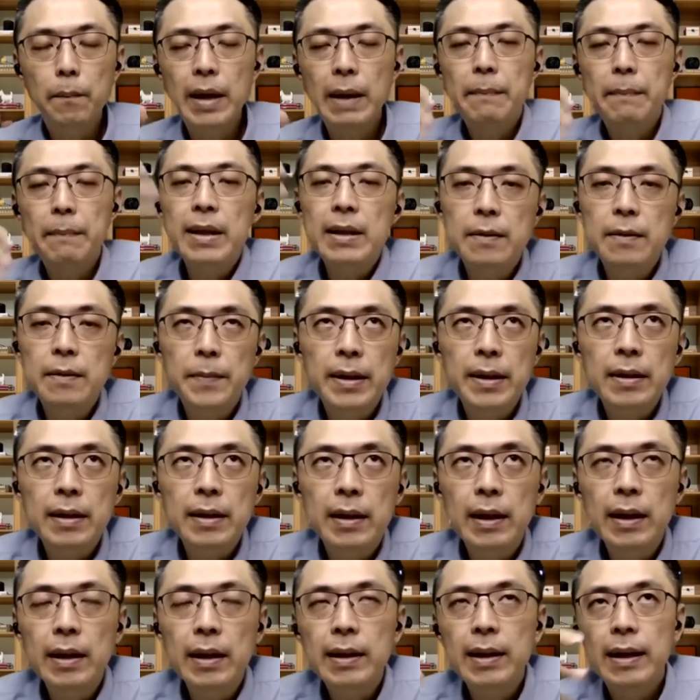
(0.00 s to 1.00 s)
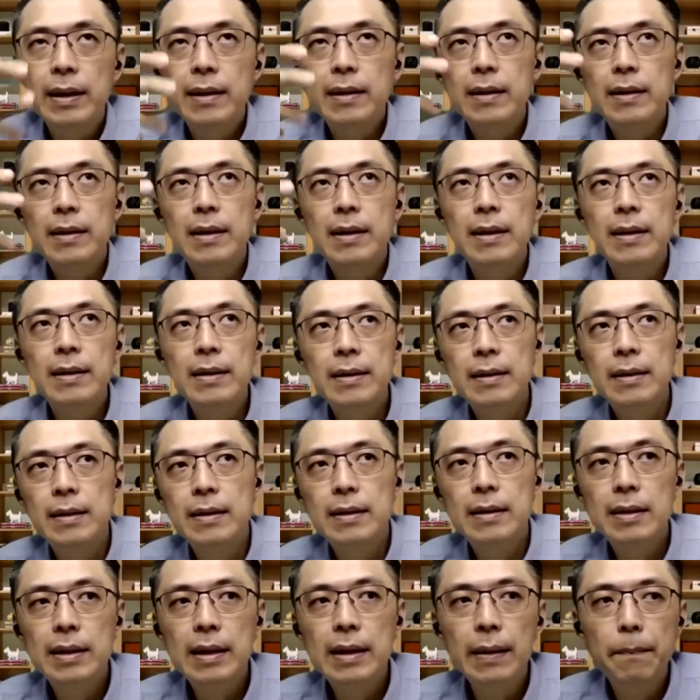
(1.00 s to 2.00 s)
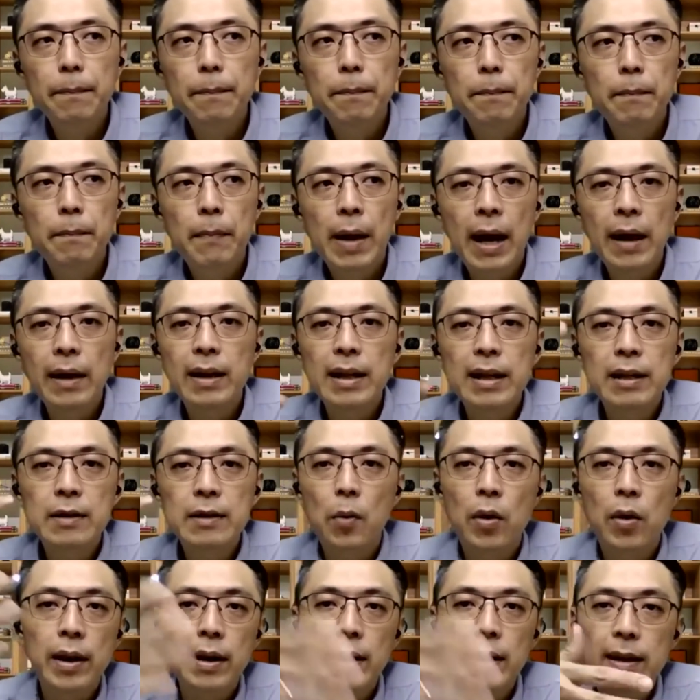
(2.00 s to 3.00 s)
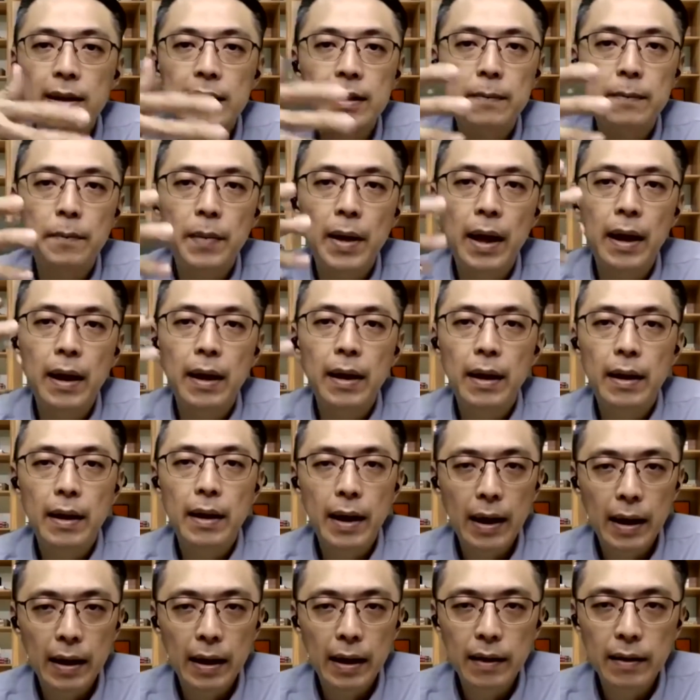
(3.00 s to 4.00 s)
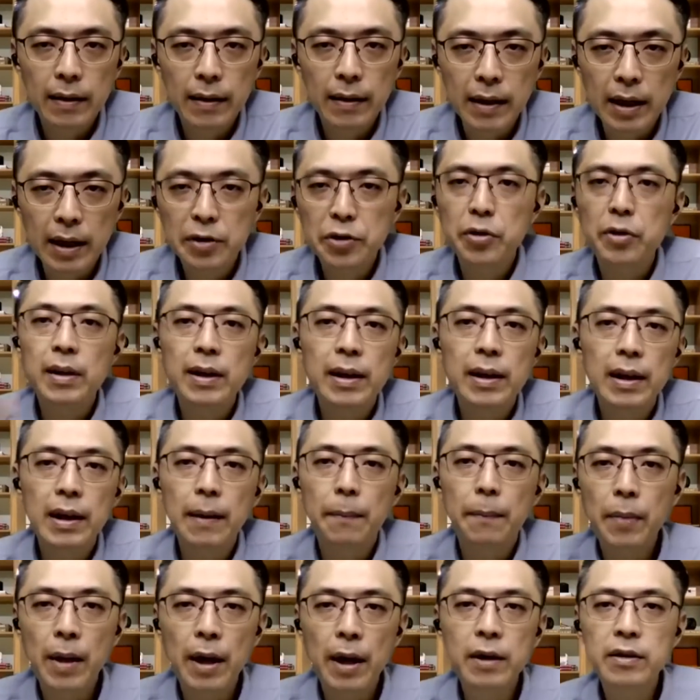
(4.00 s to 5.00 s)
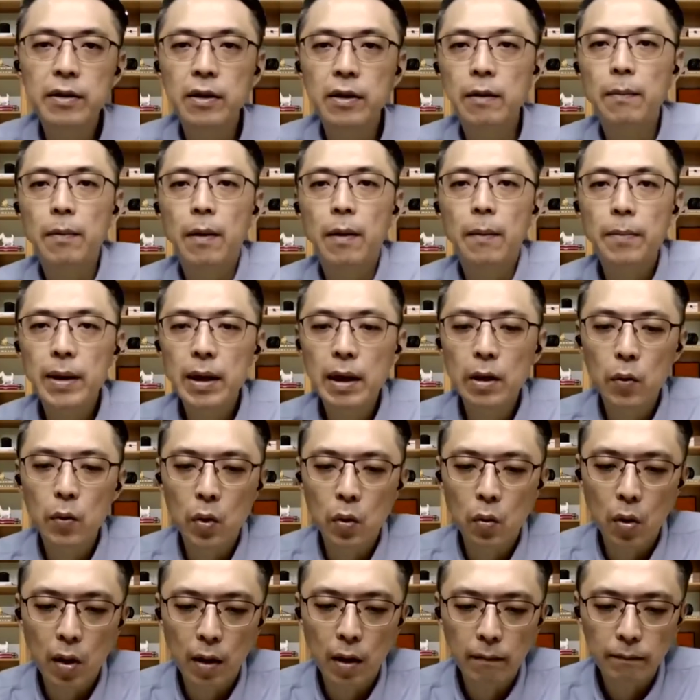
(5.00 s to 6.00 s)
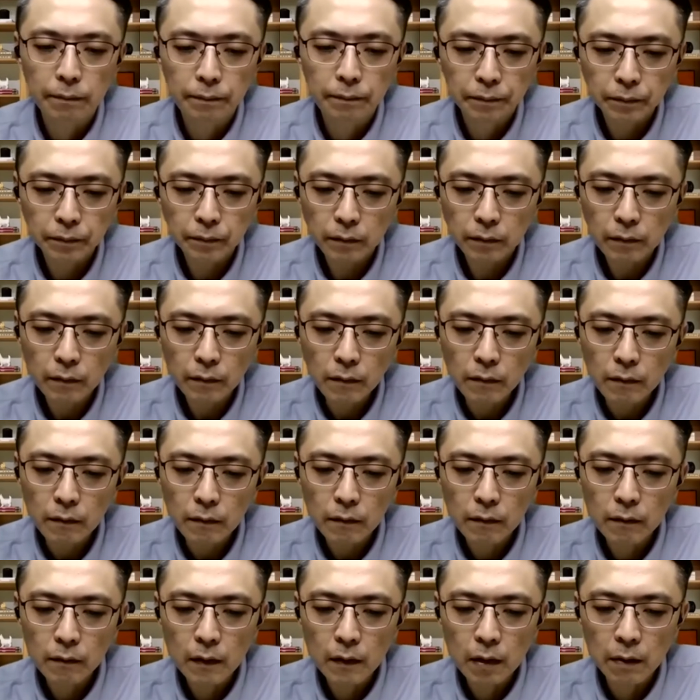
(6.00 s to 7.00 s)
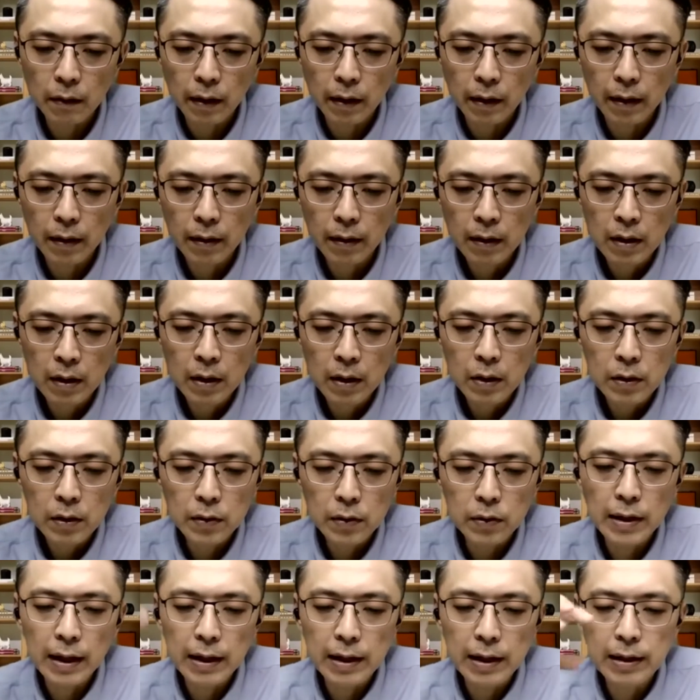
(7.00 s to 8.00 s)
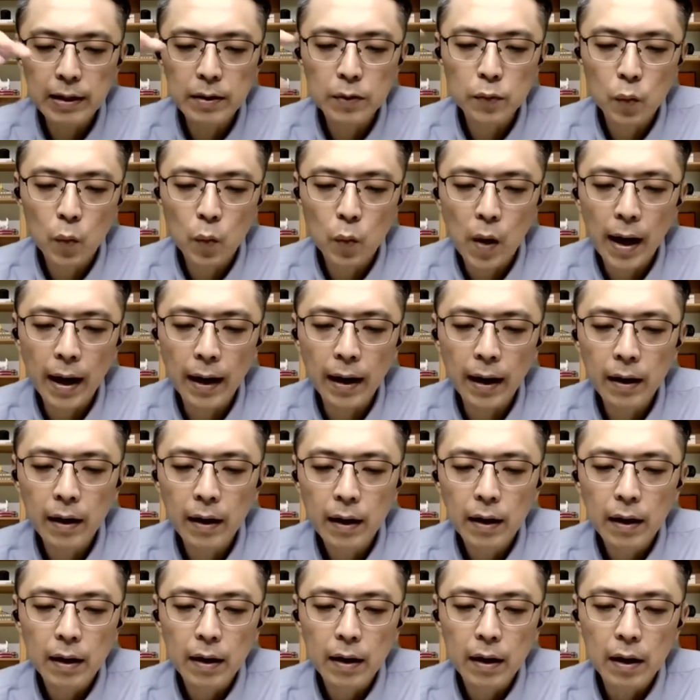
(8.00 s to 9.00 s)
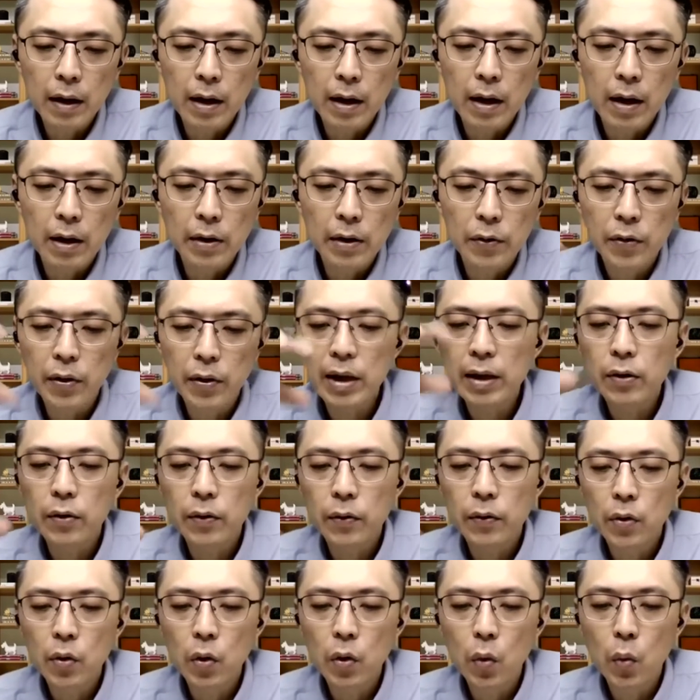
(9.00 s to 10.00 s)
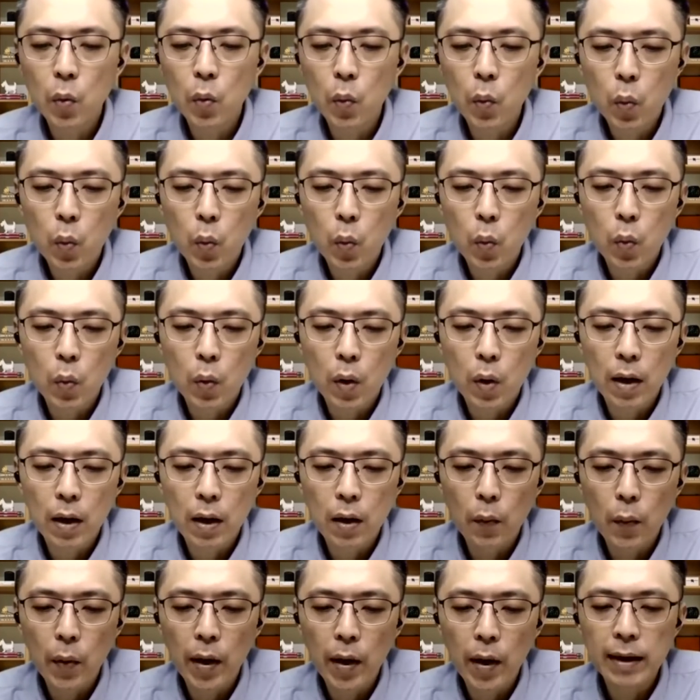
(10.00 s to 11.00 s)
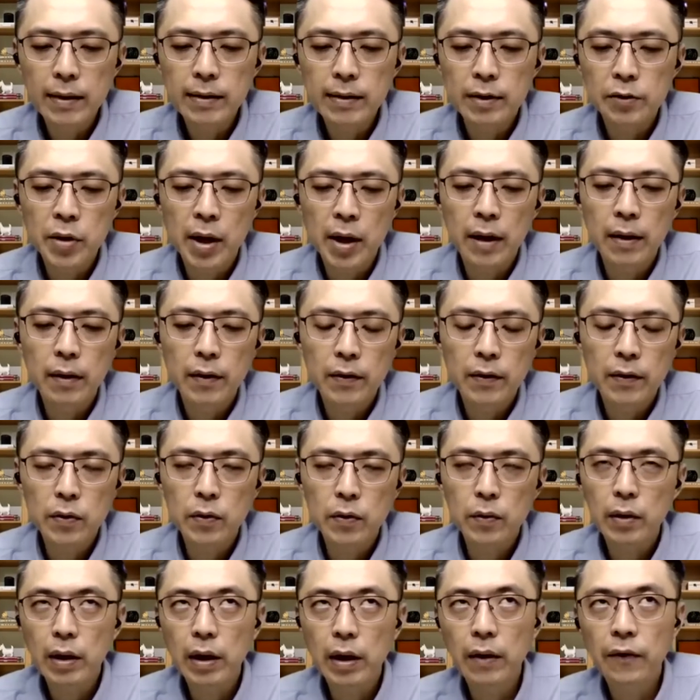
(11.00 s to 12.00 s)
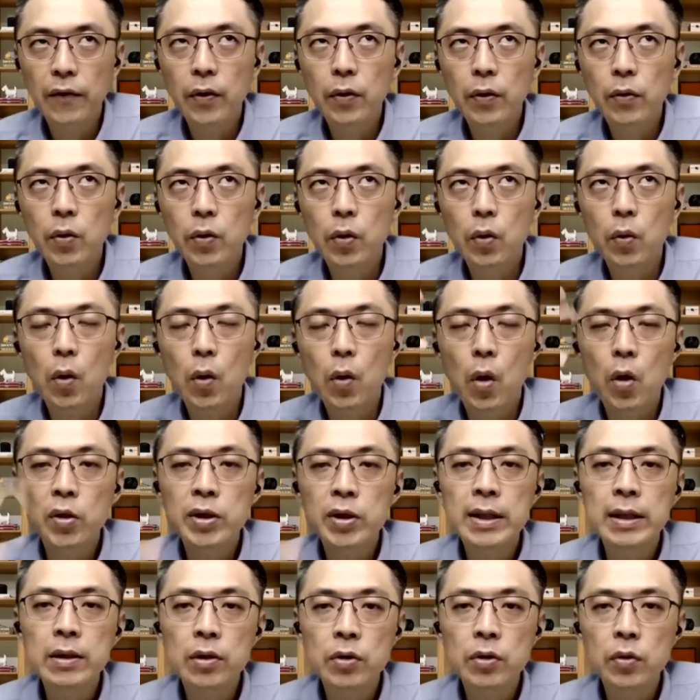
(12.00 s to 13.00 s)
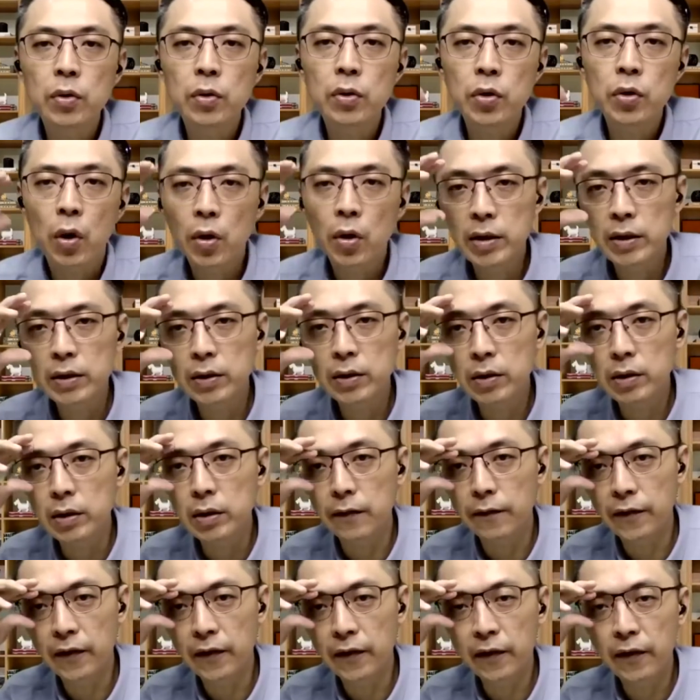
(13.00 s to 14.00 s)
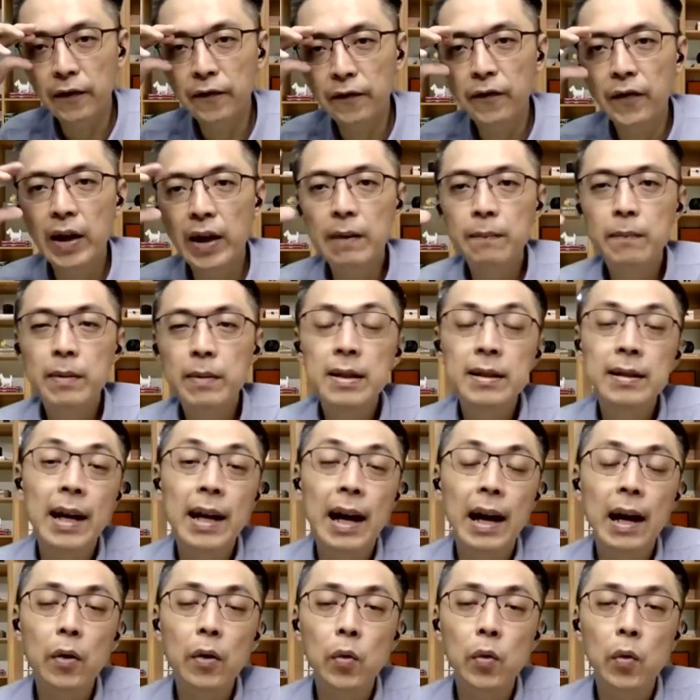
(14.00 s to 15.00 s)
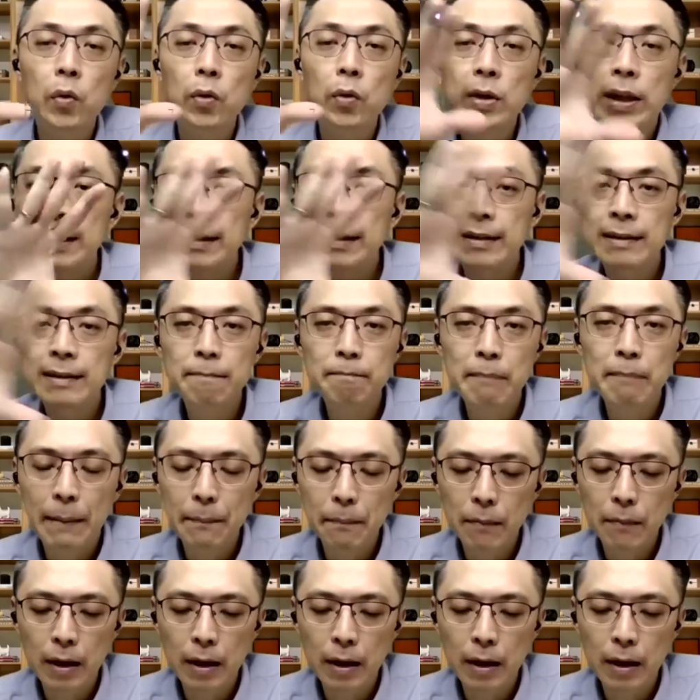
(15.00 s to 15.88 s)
means basically that the demand is more than the supply, and naturally the price of the property will go up, right? So that is why you need to know where is the trend. So if you know Ho Chin Soon is a very famous guy who does map.